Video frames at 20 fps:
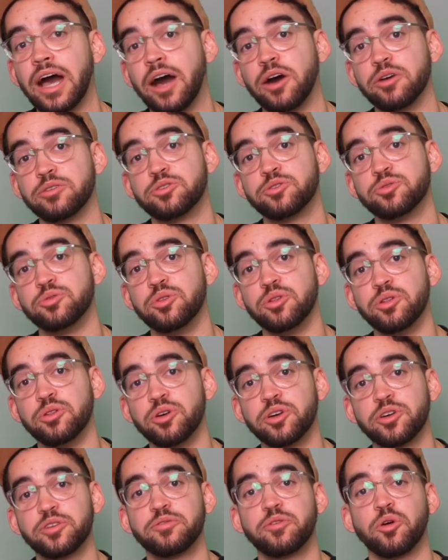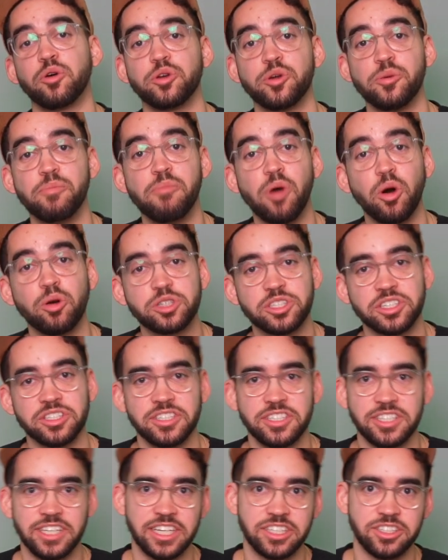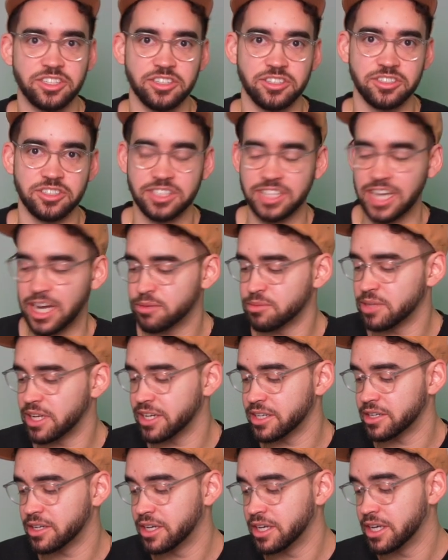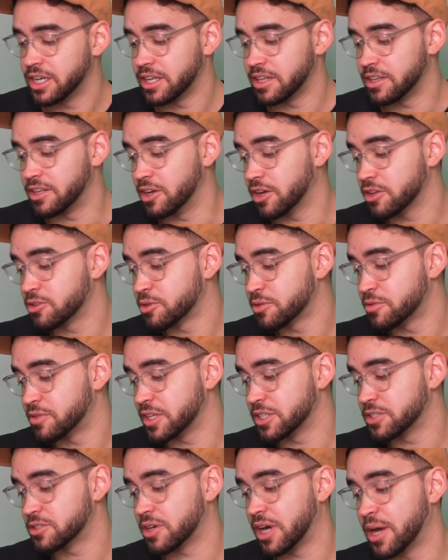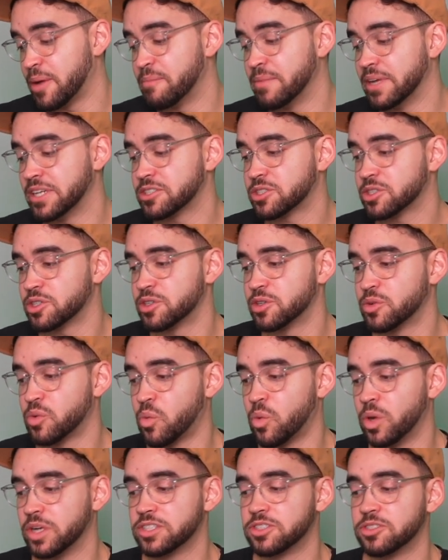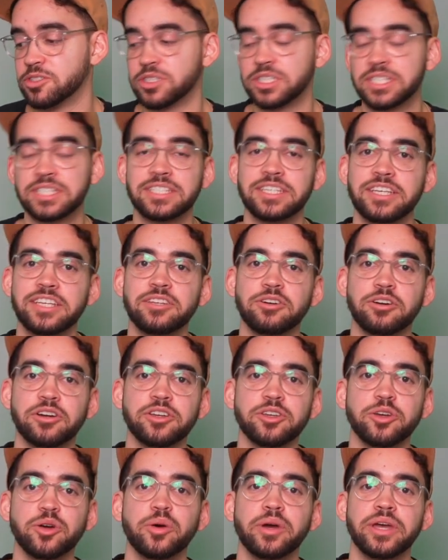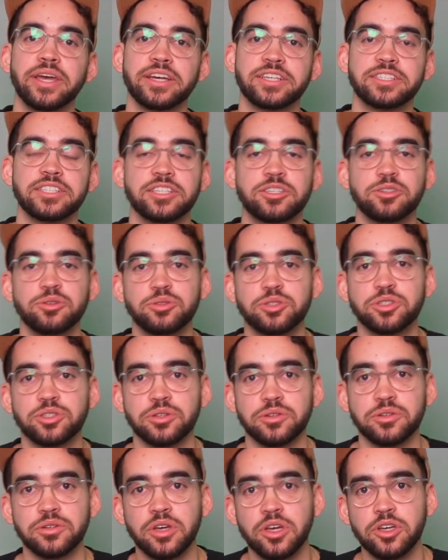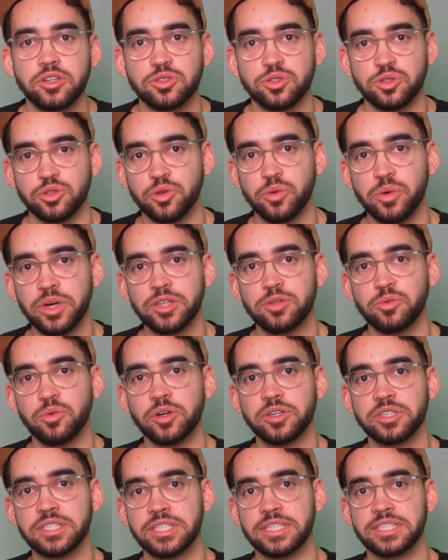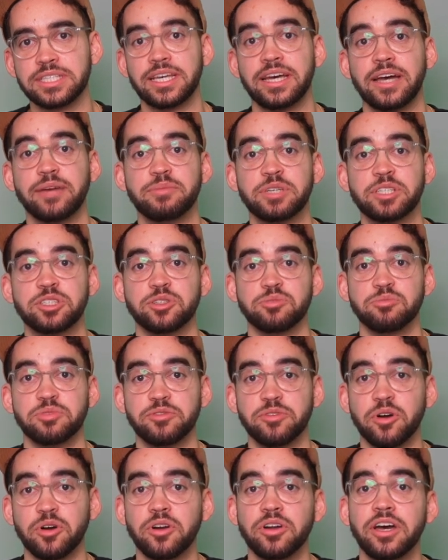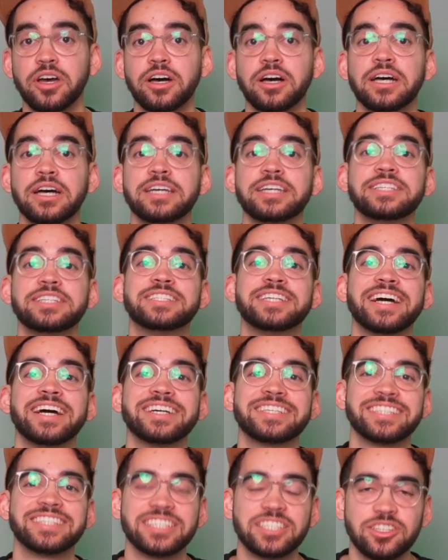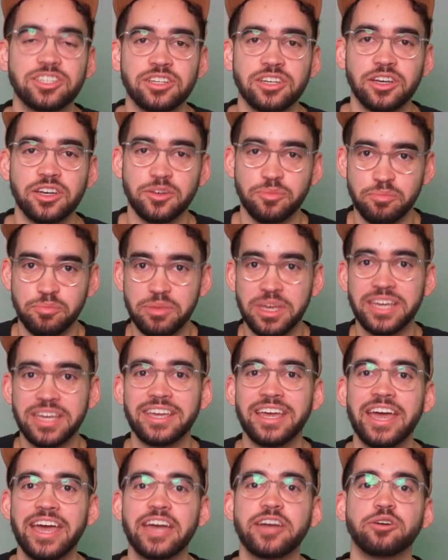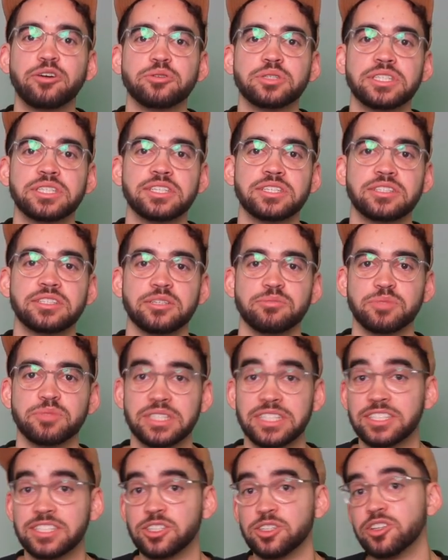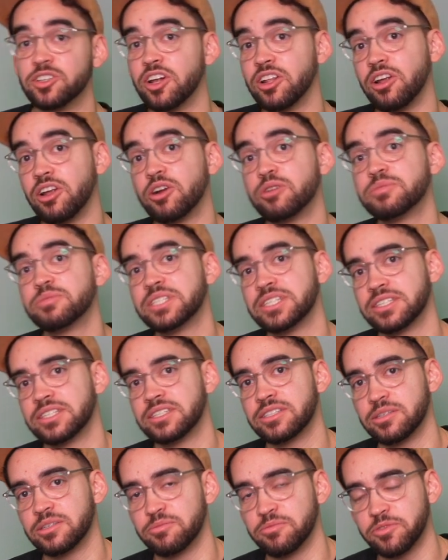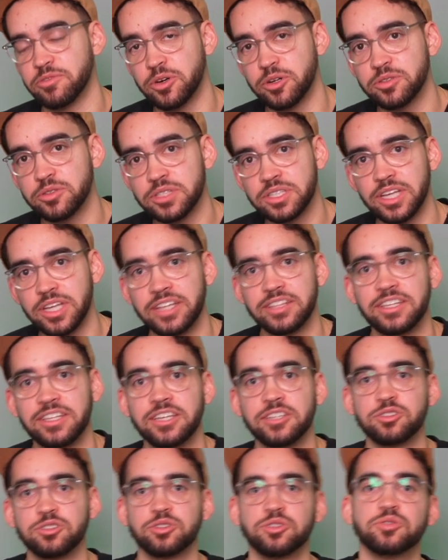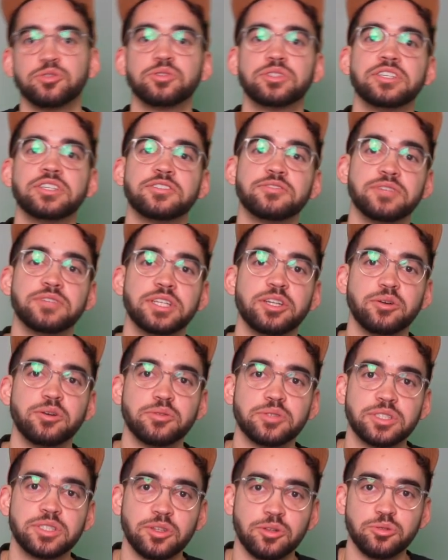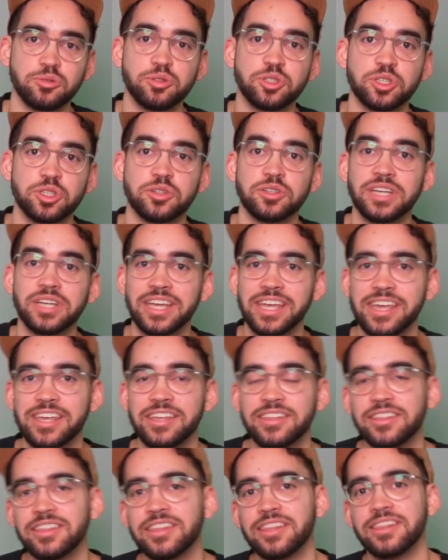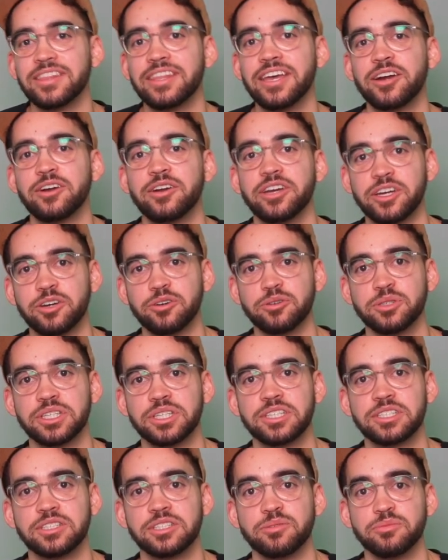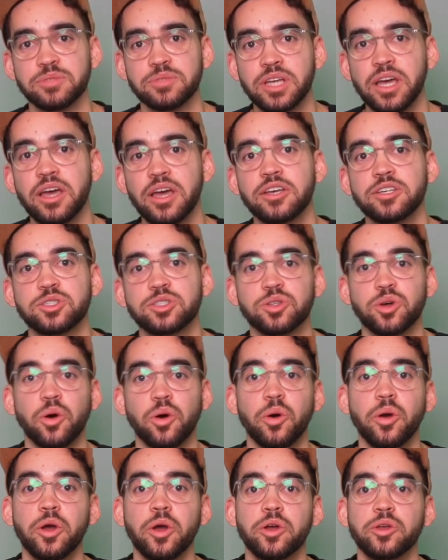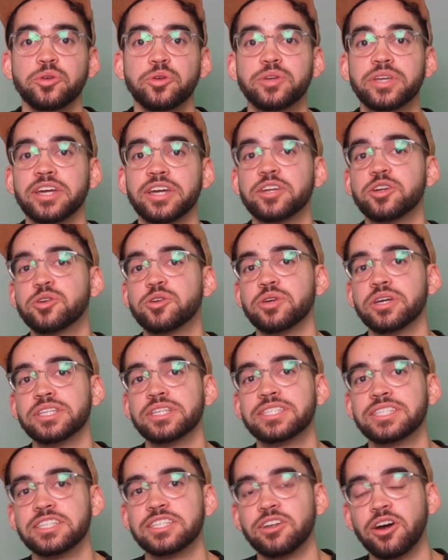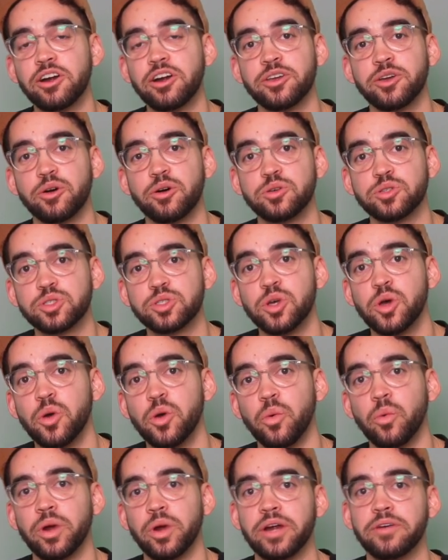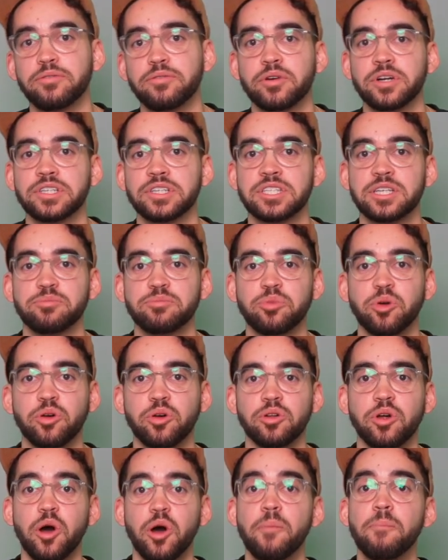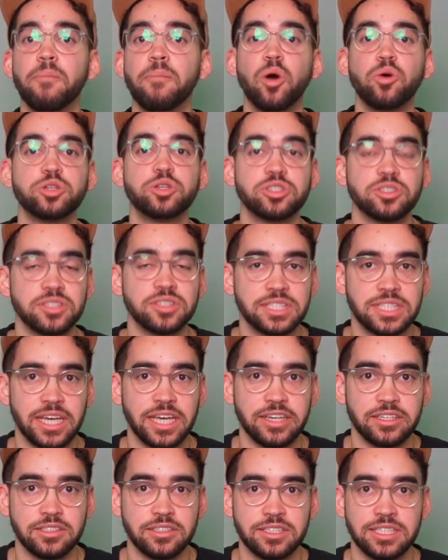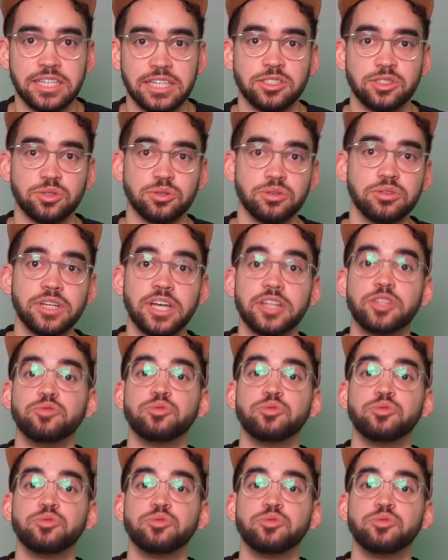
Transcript: how to look for the motion detection on the timeline. The other filter I mentioned was the scenario execution. So the way it works is, I mentioned before, Ajax is a big ecosystem. It's an alarm system first, and they introduced this video solution in their ecosystem. So you can create scenarios where, for example, a motion sensor that